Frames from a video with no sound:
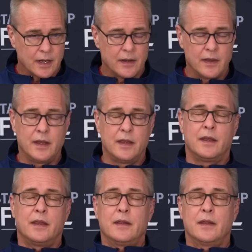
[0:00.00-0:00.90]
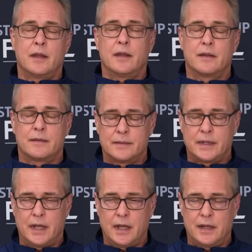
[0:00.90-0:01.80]
It, it,
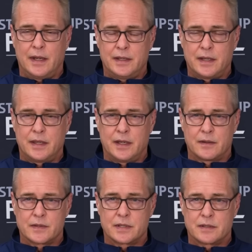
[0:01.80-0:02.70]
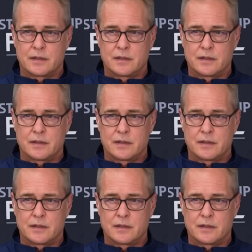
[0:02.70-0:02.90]
I'd like to think I was